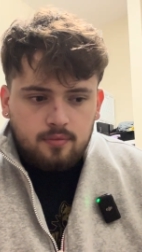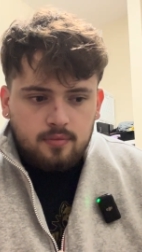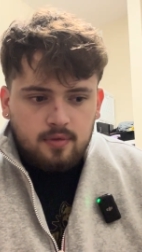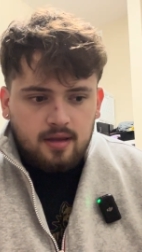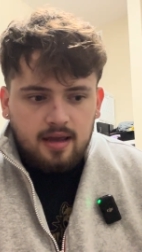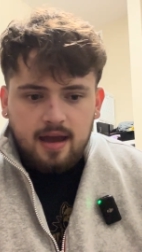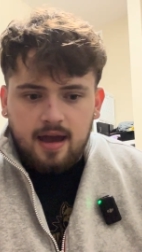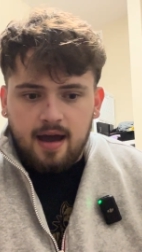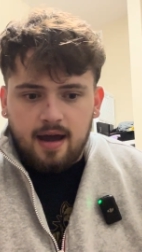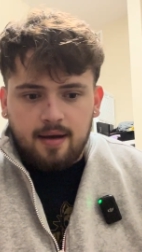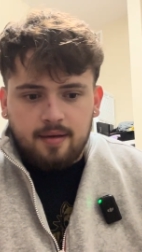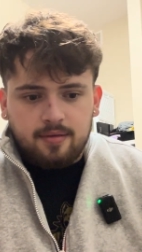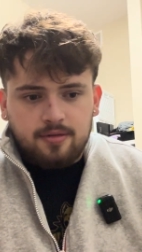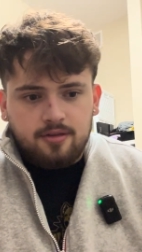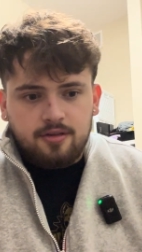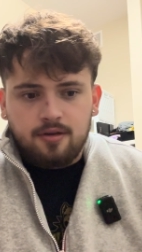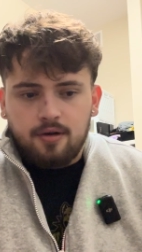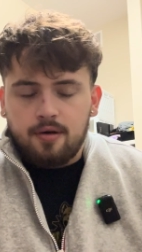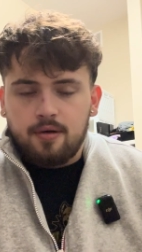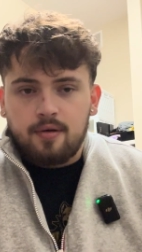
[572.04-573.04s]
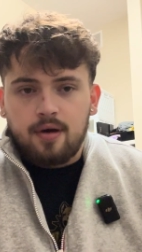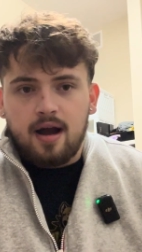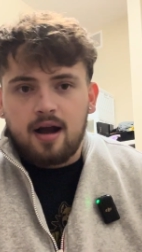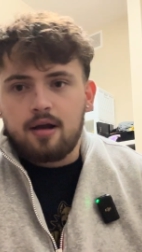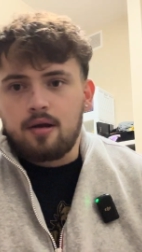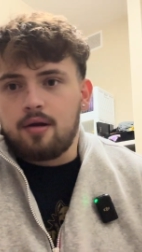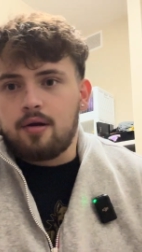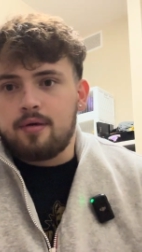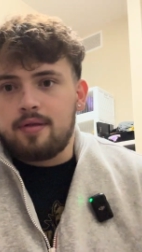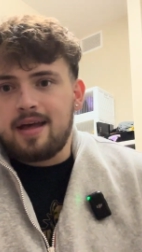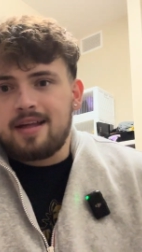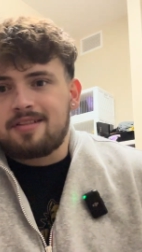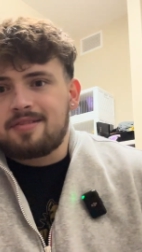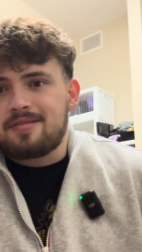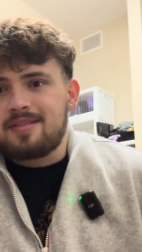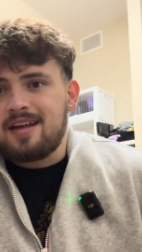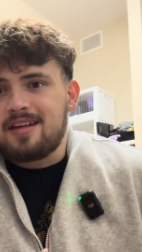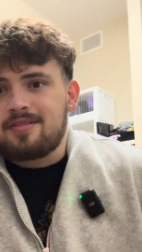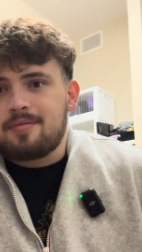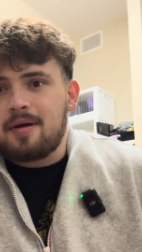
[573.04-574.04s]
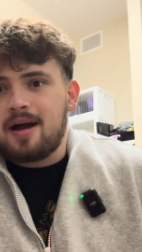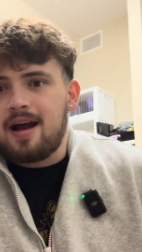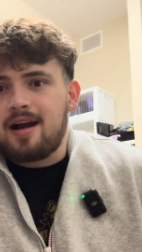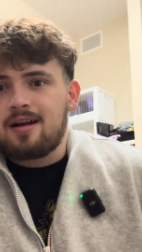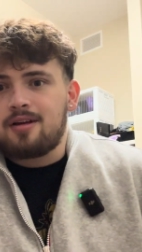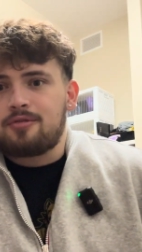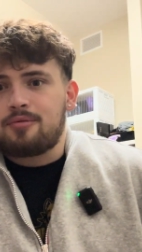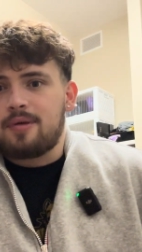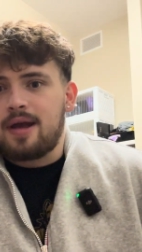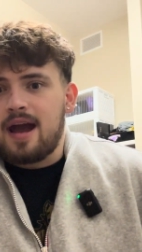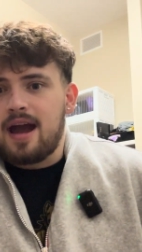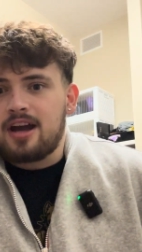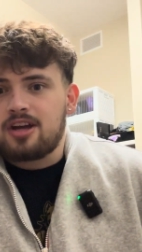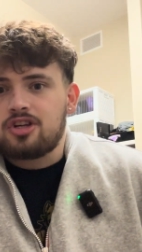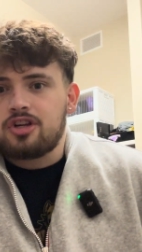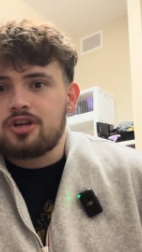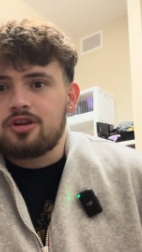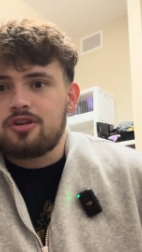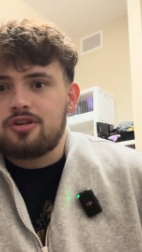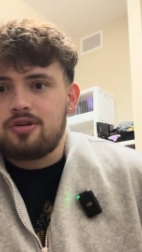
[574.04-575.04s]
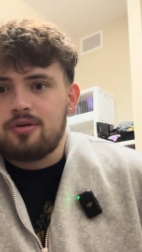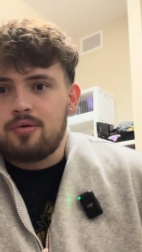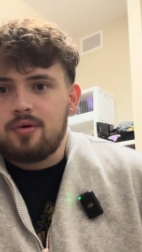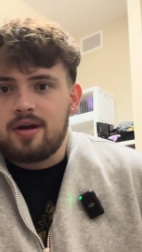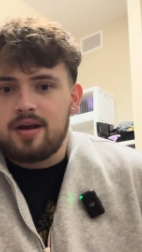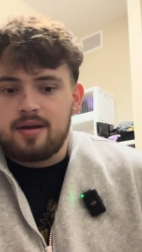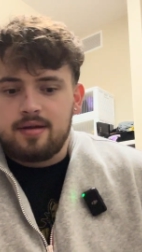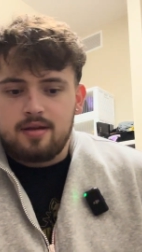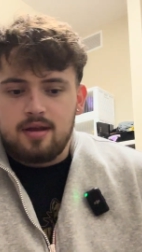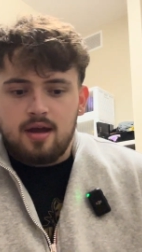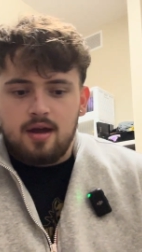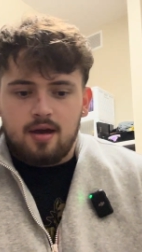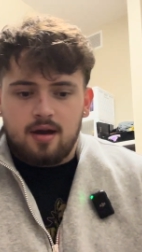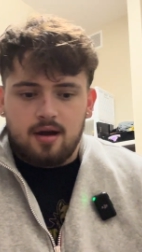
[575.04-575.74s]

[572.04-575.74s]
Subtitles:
Yeah, so I don't know. That's my honest reaction to it.